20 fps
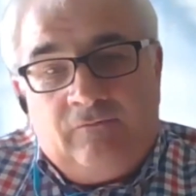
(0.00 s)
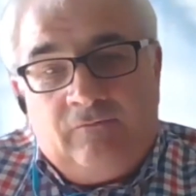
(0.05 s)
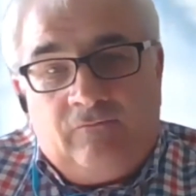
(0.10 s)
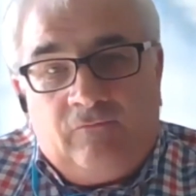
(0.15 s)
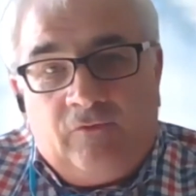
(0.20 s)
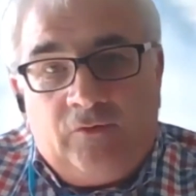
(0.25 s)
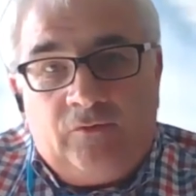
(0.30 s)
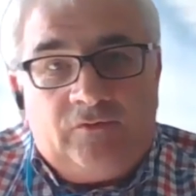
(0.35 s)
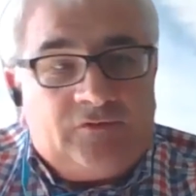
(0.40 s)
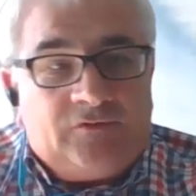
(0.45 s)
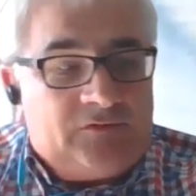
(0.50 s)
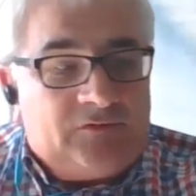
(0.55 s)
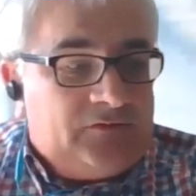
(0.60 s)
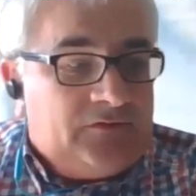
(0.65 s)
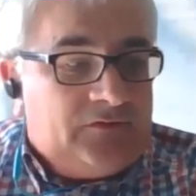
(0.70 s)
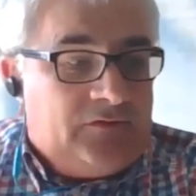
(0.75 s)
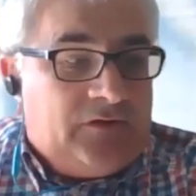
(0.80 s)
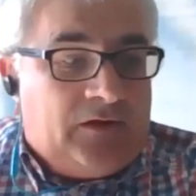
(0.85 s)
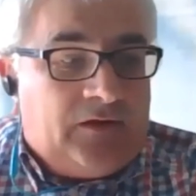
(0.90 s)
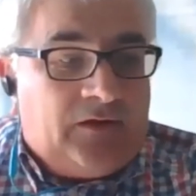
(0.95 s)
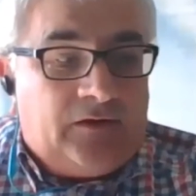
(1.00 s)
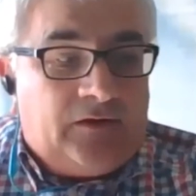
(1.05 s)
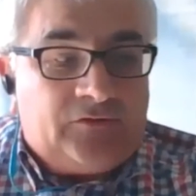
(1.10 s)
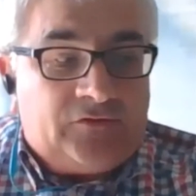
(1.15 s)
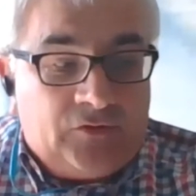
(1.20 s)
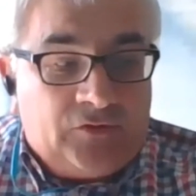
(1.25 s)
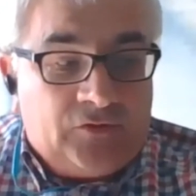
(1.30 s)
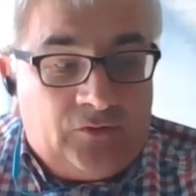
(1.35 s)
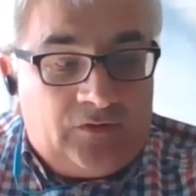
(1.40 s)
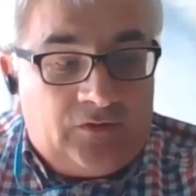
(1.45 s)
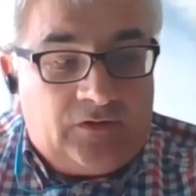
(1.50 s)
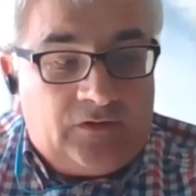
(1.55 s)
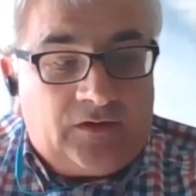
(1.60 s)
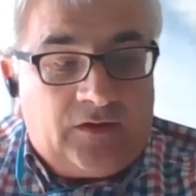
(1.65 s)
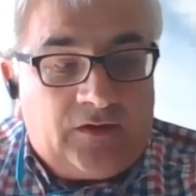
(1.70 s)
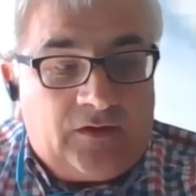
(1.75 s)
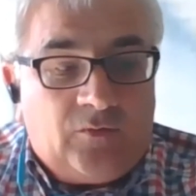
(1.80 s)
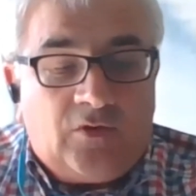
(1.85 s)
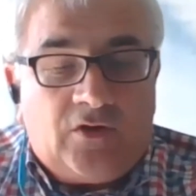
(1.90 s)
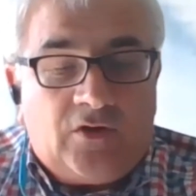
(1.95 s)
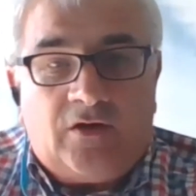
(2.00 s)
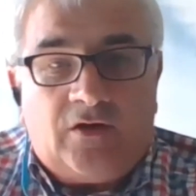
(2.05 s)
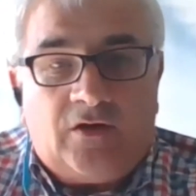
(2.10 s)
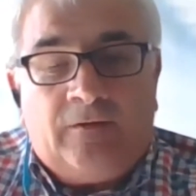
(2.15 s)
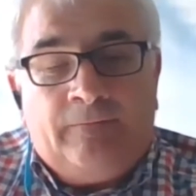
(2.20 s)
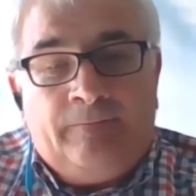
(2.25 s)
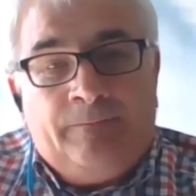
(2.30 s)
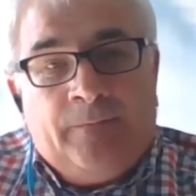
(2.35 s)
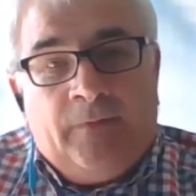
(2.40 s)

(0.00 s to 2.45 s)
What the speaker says: routes sooner than they were.